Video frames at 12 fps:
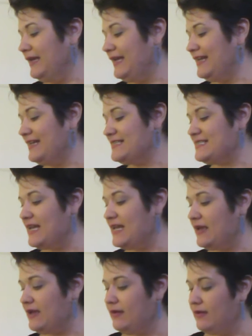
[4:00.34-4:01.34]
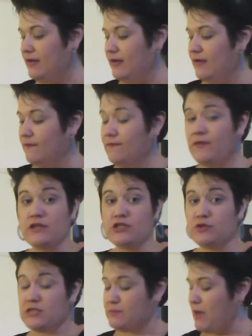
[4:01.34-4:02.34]
kinesthetic,
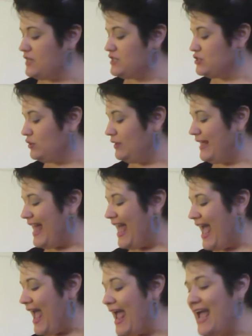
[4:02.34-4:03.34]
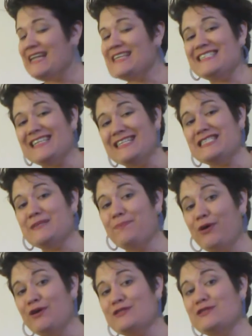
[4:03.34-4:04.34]
visual spatial, and
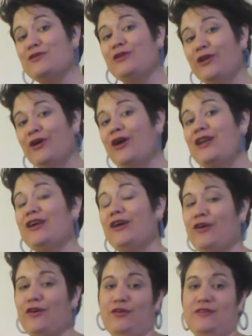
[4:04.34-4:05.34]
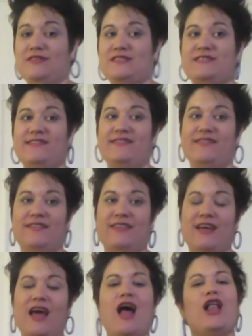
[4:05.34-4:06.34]
interpersonal learning occurs.
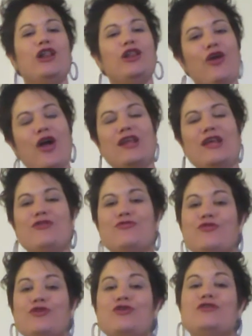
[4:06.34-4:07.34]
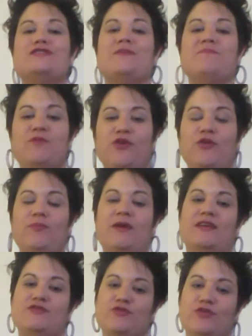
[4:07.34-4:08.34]
Learning through the use of movement
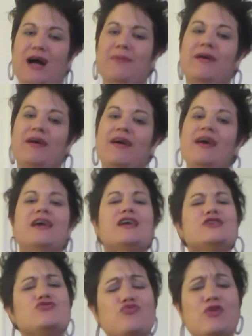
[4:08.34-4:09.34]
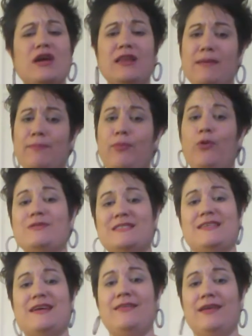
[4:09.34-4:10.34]
and drama is really important
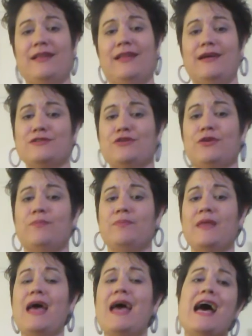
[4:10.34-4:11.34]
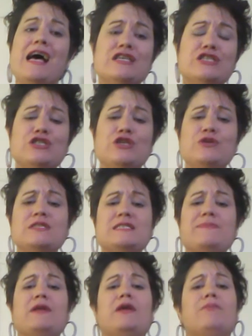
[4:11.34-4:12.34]
today in the classroom, as students
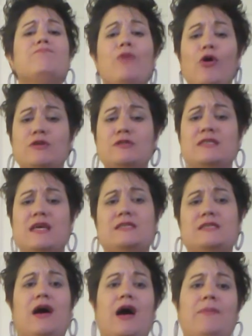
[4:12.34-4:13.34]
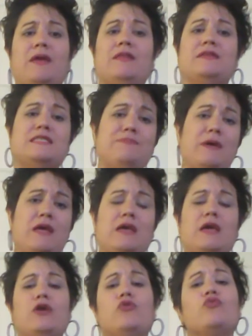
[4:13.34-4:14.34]
spend most of their time either
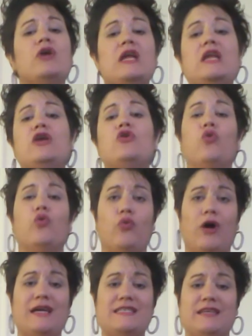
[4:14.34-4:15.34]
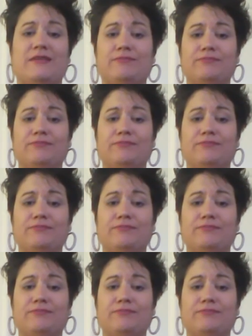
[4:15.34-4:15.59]
speaking, reading, or writing.